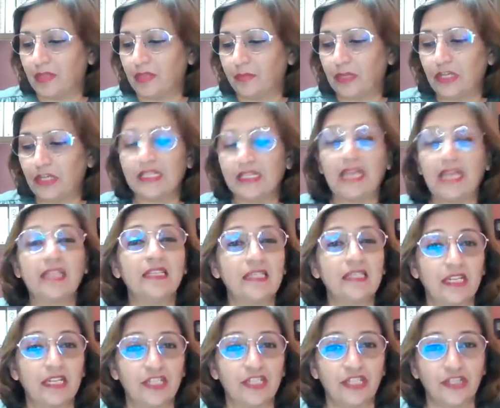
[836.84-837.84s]
because under
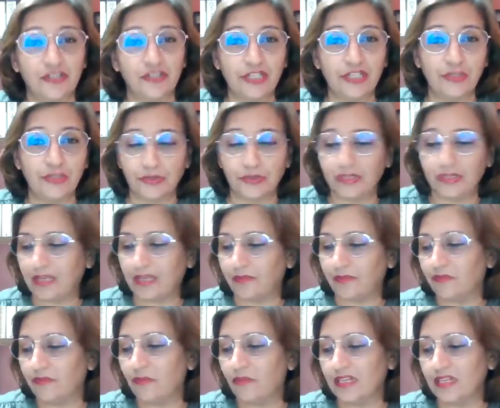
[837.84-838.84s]
Section 322
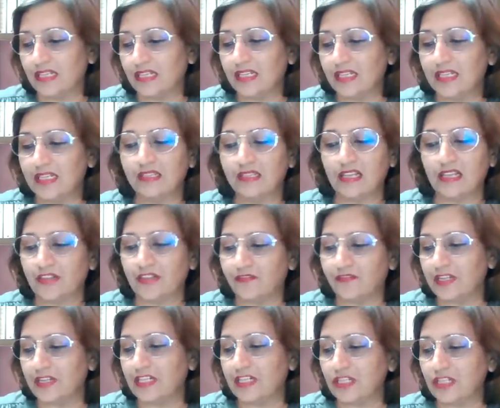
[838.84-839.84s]
sub 4, it says that if
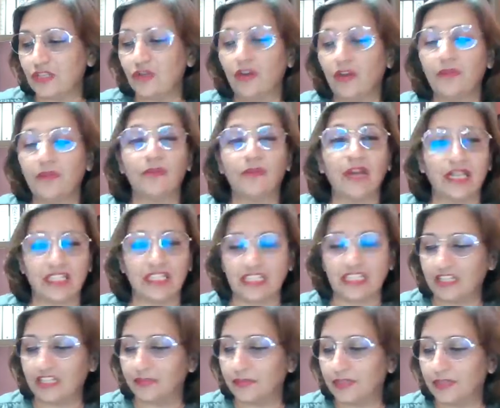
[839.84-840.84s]
it is not
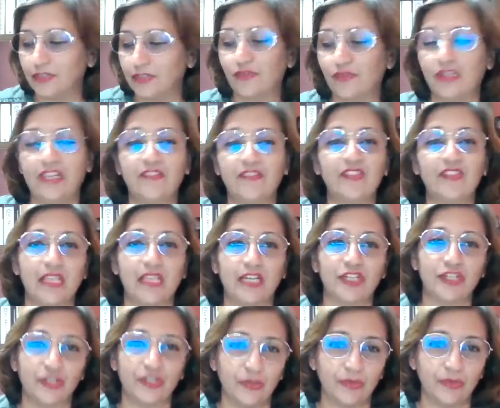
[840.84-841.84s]
practicable to give
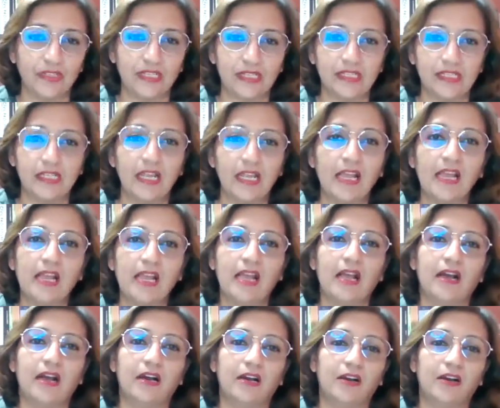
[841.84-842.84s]
such notice
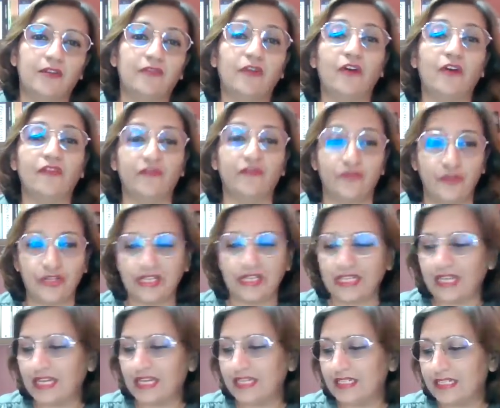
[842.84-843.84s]
of
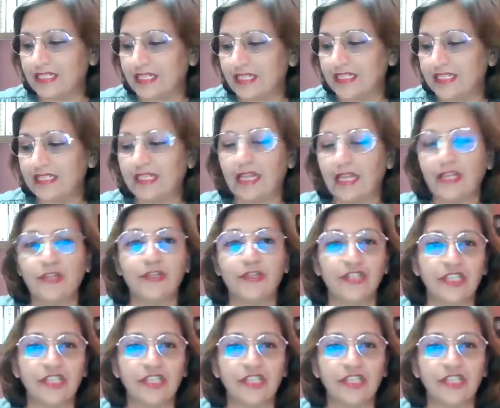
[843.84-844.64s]
28 days, then you